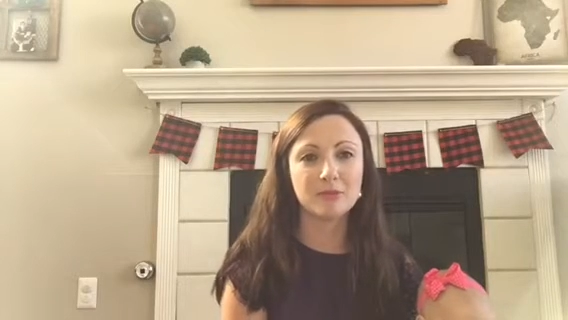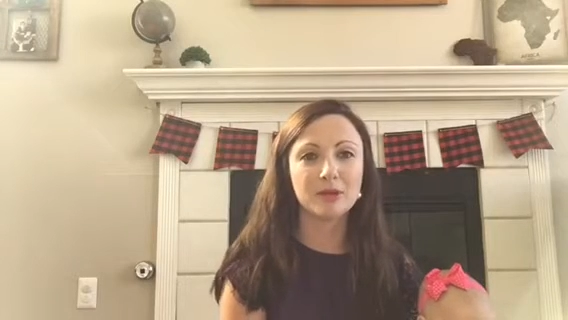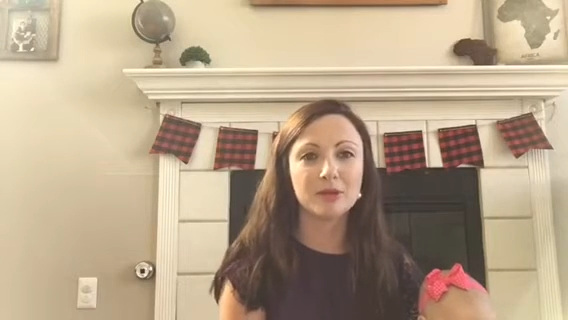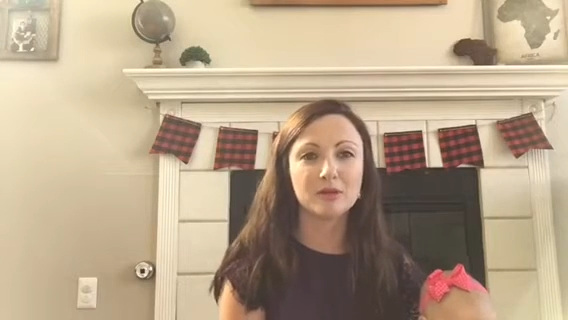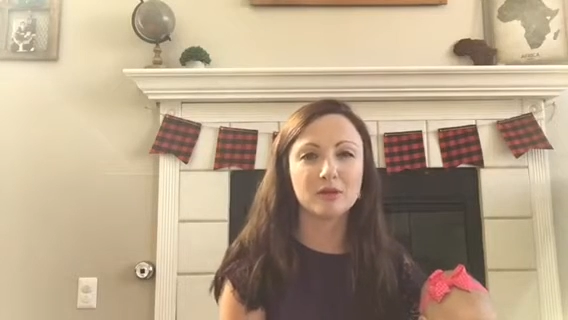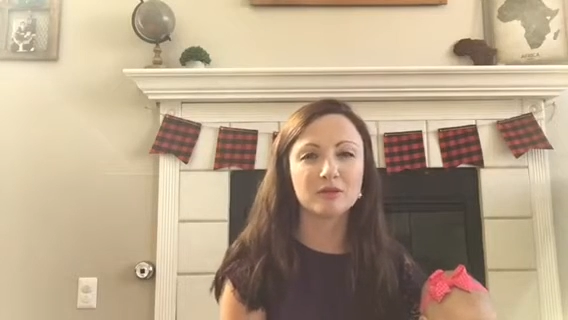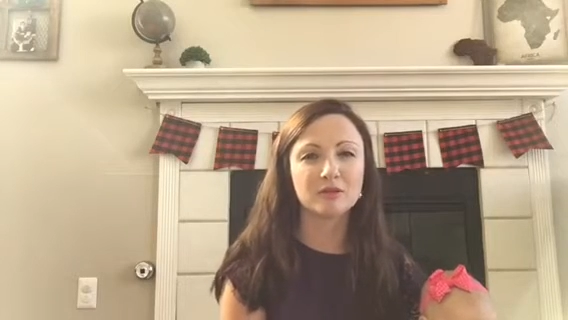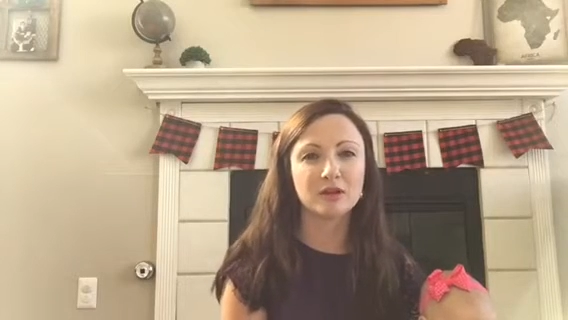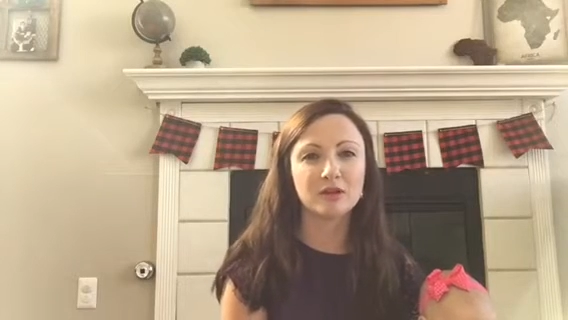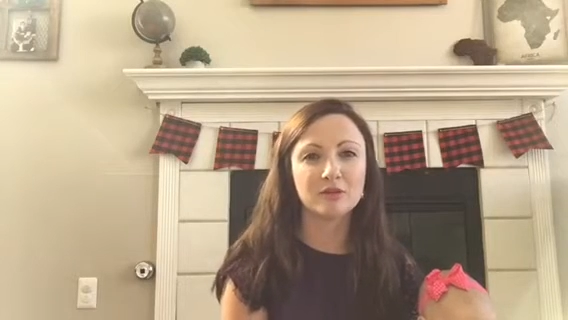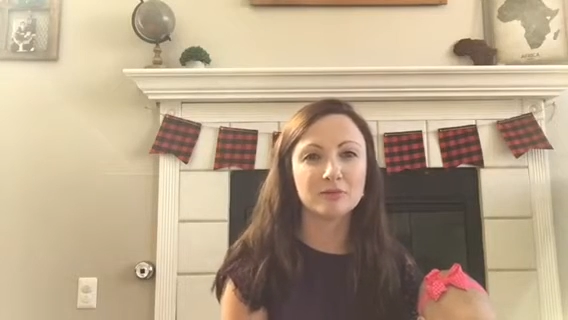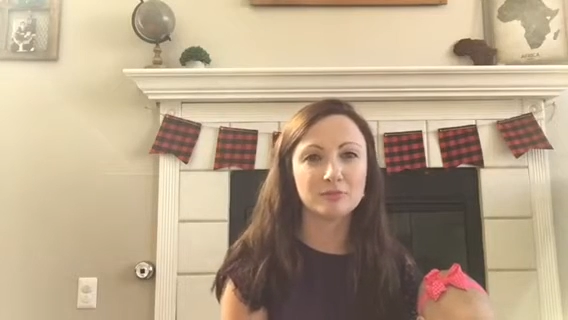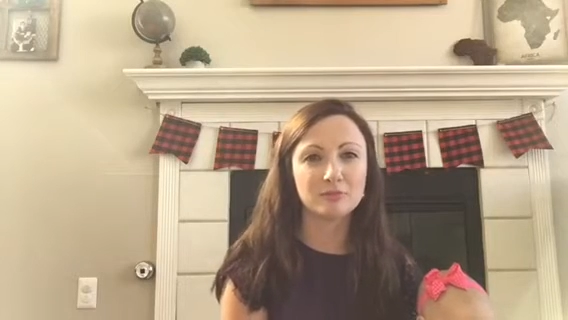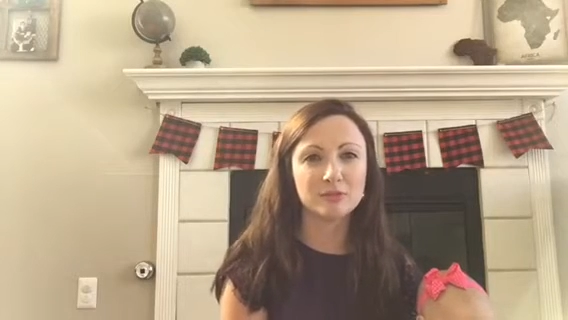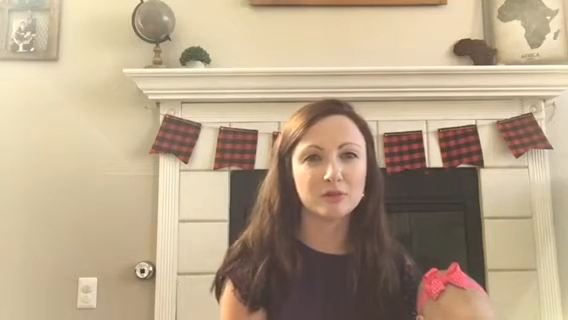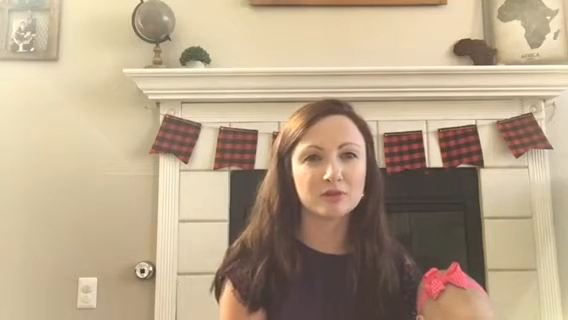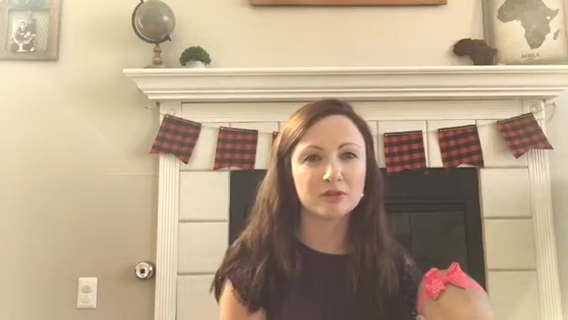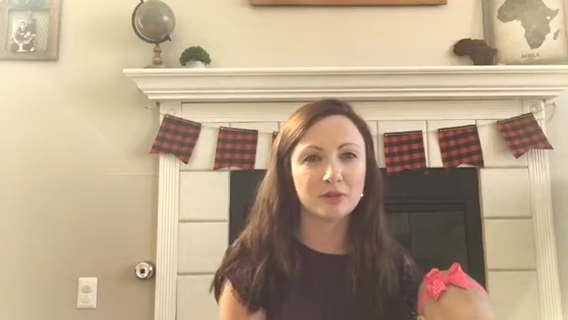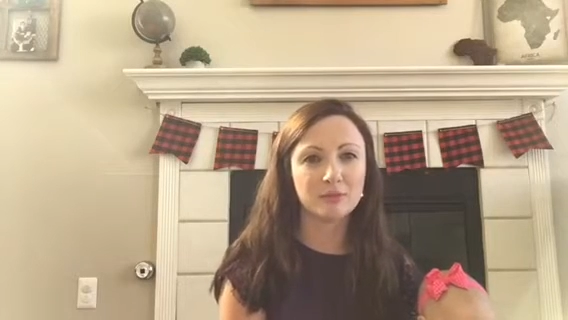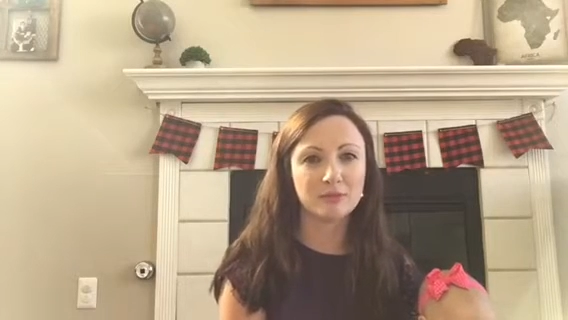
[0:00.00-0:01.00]
but those
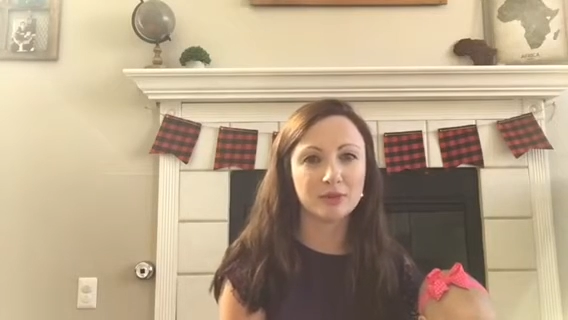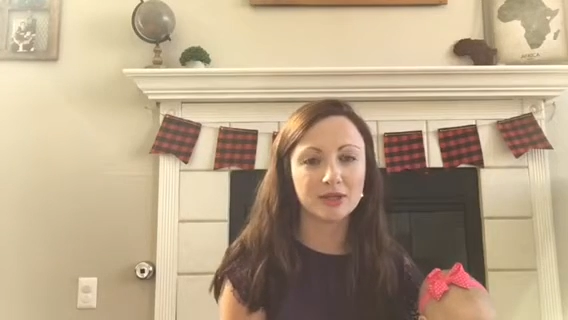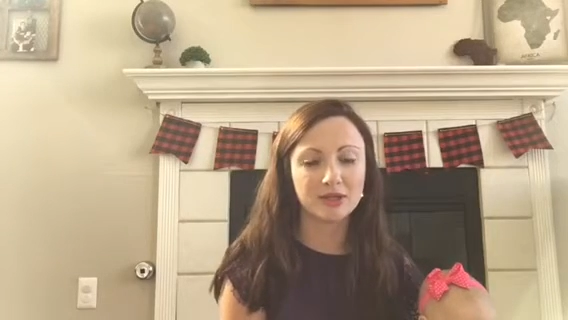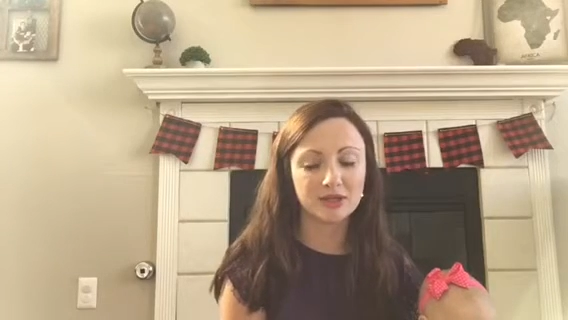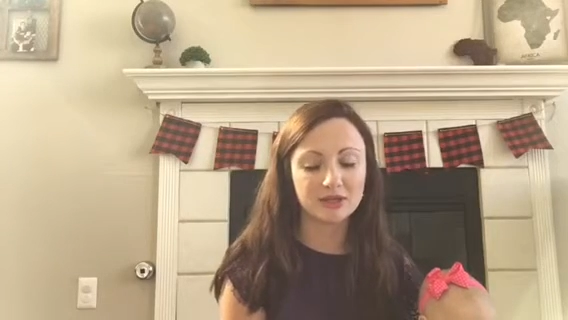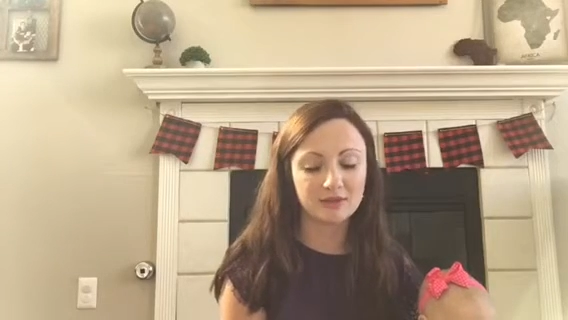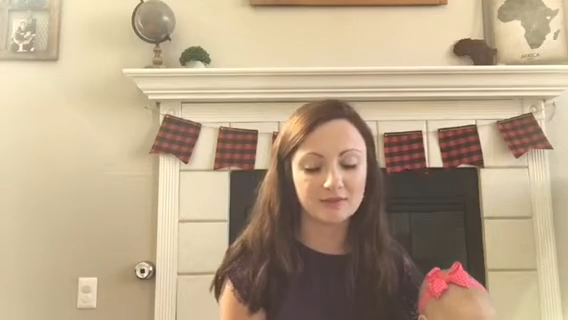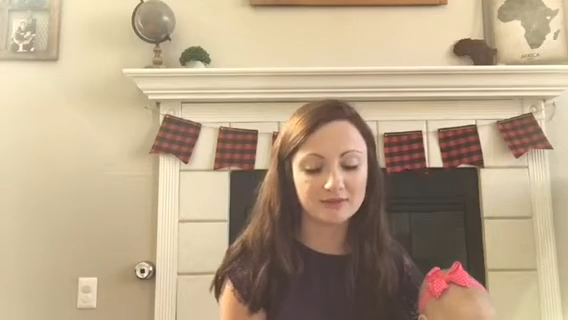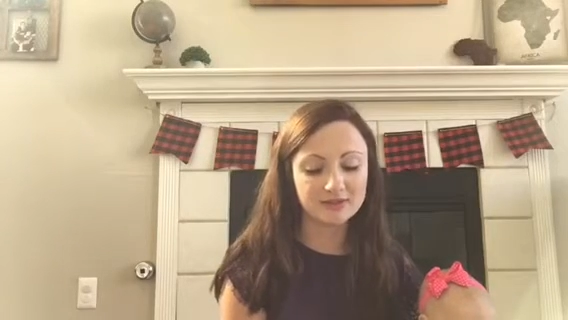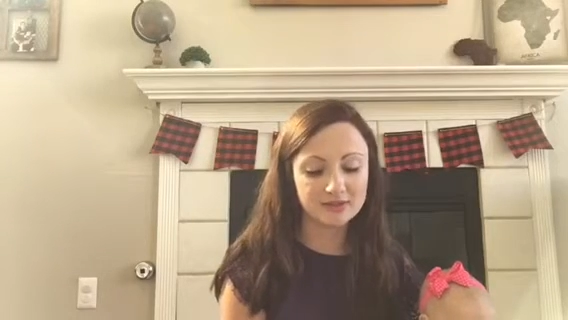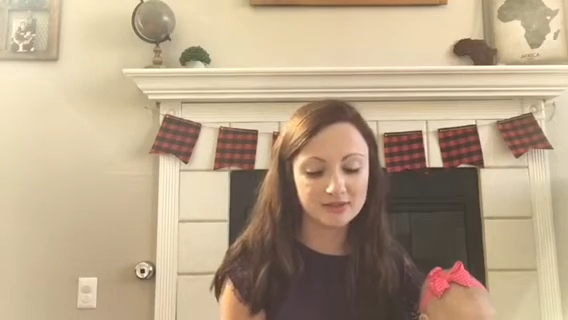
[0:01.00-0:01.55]
aren't big gifts.